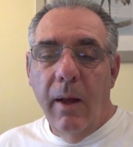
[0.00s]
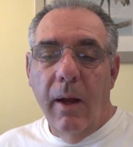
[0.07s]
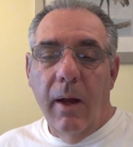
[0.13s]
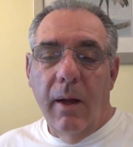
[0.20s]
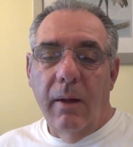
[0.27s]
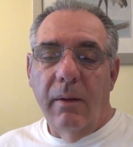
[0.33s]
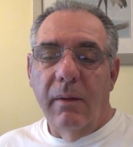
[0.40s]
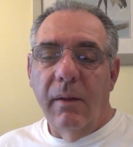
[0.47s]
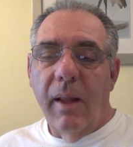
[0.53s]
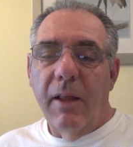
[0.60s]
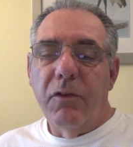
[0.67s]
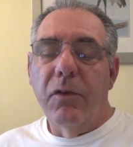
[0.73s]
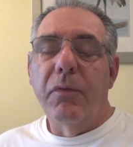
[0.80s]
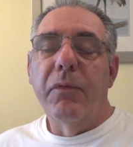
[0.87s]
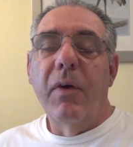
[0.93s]

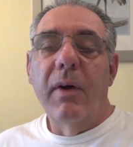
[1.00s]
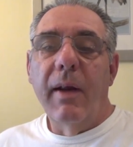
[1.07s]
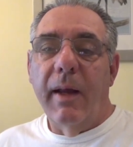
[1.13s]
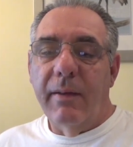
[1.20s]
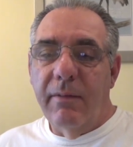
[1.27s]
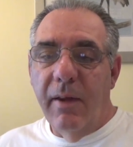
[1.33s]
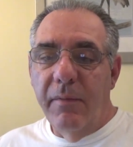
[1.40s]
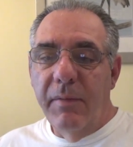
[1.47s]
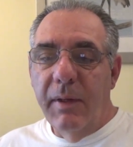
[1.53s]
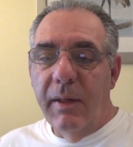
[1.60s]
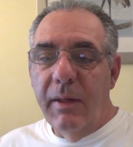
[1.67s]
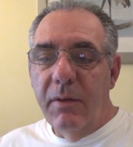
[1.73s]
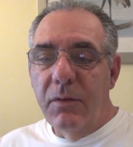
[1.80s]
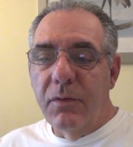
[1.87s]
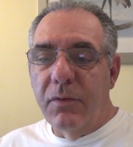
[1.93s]
Lots of fun
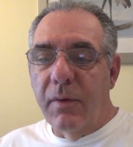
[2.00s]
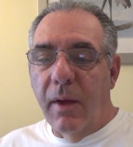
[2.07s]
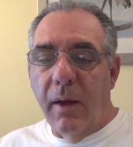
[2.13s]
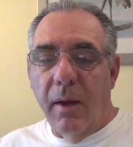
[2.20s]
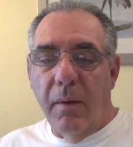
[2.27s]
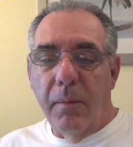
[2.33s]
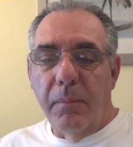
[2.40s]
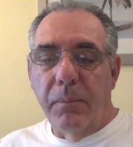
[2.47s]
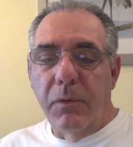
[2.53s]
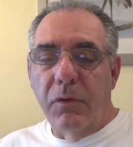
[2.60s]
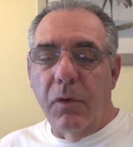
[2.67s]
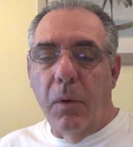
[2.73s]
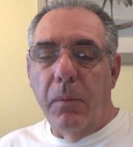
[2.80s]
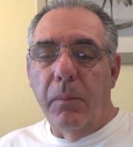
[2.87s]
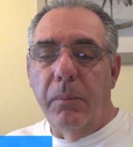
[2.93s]
activities,
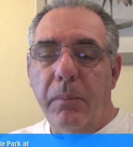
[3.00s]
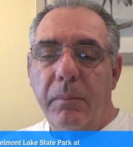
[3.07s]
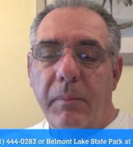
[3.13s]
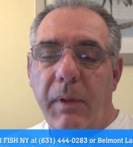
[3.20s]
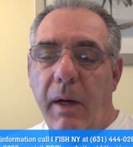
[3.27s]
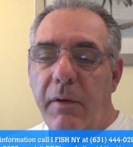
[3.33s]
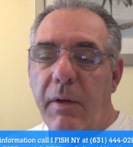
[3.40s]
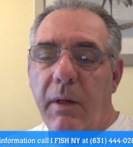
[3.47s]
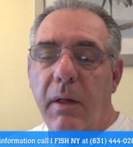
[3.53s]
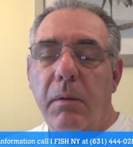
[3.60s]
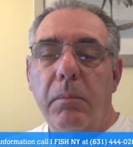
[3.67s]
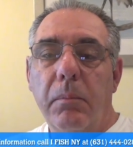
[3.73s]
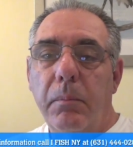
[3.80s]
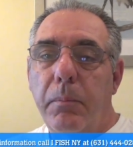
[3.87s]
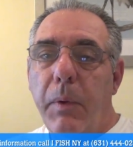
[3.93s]
so you know you
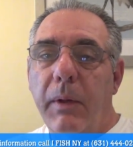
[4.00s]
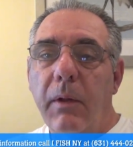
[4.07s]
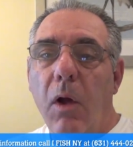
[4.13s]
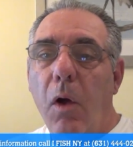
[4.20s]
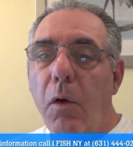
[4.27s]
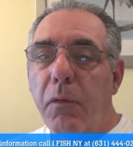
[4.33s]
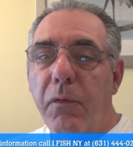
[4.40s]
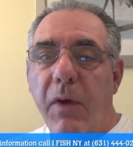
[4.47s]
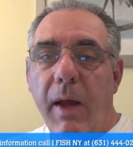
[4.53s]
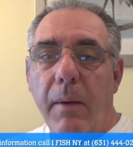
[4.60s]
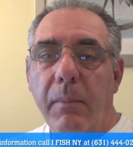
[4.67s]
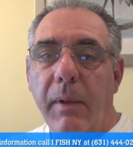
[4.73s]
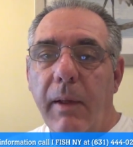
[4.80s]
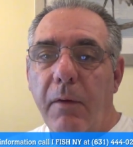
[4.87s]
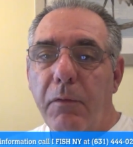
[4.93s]
can bring the whole
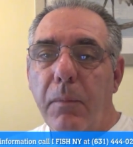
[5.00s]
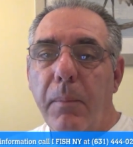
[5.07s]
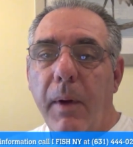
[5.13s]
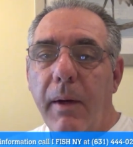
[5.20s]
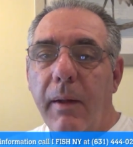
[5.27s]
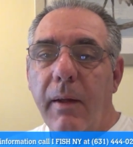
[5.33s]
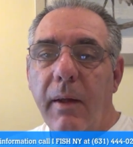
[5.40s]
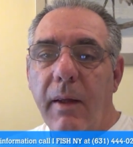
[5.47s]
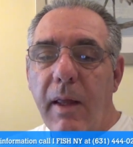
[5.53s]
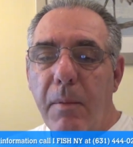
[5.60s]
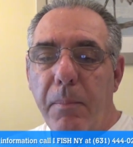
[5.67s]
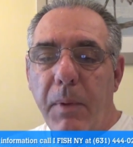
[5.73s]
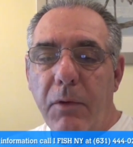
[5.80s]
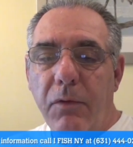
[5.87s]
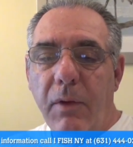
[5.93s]
family. Everybody can
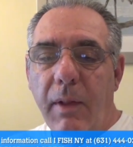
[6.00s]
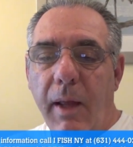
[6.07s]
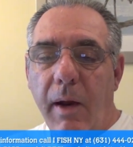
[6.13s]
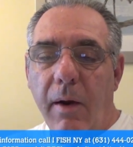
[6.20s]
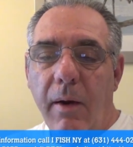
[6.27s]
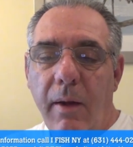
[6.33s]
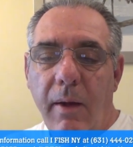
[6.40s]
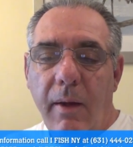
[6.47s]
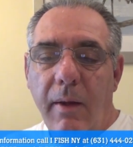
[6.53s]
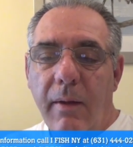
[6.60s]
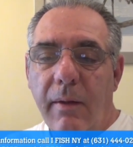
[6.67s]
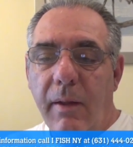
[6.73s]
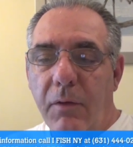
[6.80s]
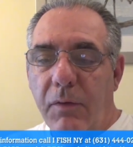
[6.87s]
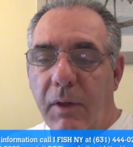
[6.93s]
keep busy there.
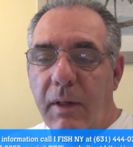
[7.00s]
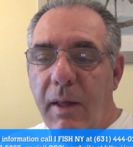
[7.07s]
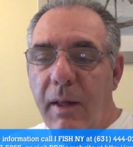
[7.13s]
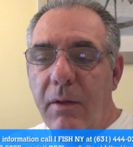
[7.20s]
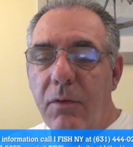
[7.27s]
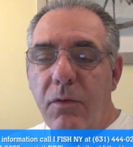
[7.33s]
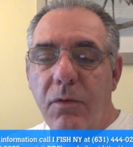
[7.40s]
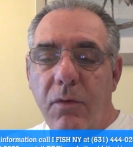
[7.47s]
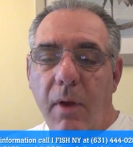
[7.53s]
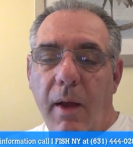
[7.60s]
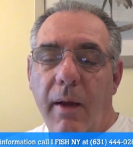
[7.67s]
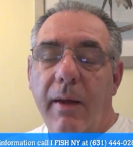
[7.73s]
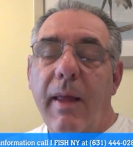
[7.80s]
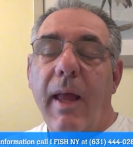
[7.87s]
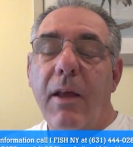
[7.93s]
There's a kids
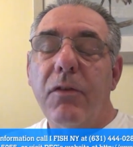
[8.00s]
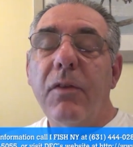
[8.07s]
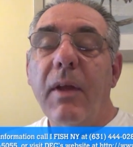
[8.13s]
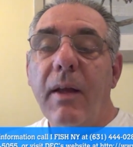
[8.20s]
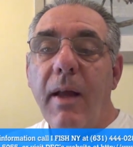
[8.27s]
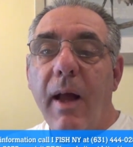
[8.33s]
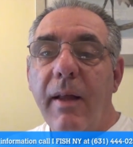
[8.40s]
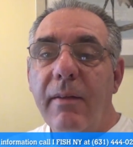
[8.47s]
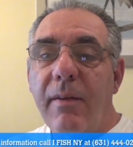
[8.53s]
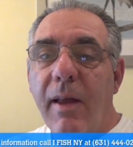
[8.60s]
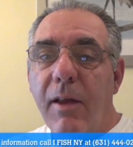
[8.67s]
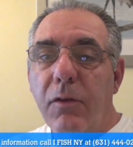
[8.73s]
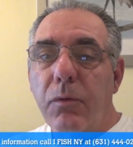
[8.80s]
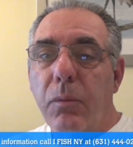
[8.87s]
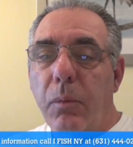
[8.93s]
casting
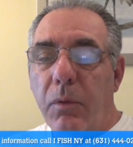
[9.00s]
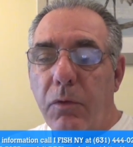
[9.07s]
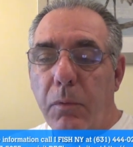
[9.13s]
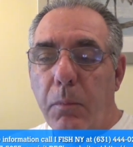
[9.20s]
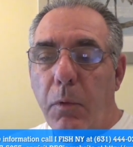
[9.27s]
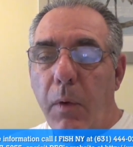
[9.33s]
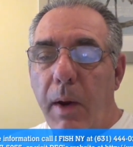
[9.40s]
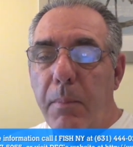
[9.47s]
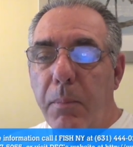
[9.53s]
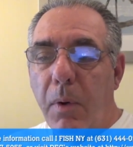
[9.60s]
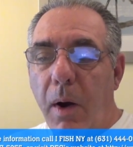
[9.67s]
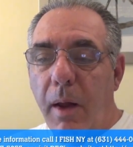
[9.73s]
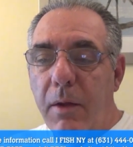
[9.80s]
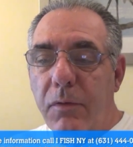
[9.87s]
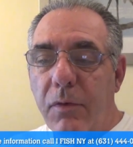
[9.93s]
contest with some great
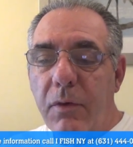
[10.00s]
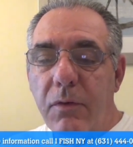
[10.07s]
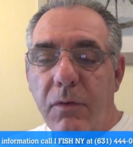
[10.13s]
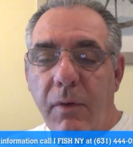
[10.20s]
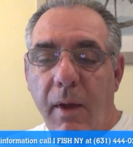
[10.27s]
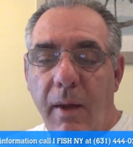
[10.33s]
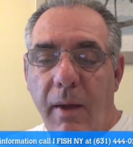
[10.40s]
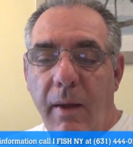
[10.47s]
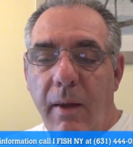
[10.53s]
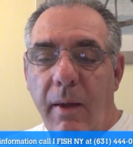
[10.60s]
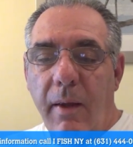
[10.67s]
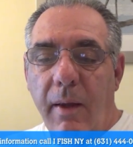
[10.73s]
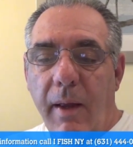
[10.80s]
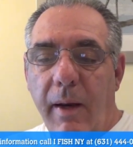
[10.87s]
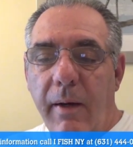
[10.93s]
prizes,
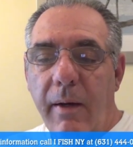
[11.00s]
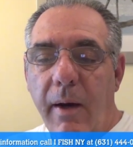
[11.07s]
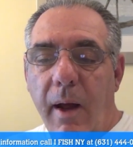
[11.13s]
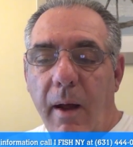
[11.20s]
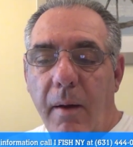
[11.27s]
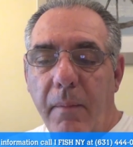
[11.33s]
and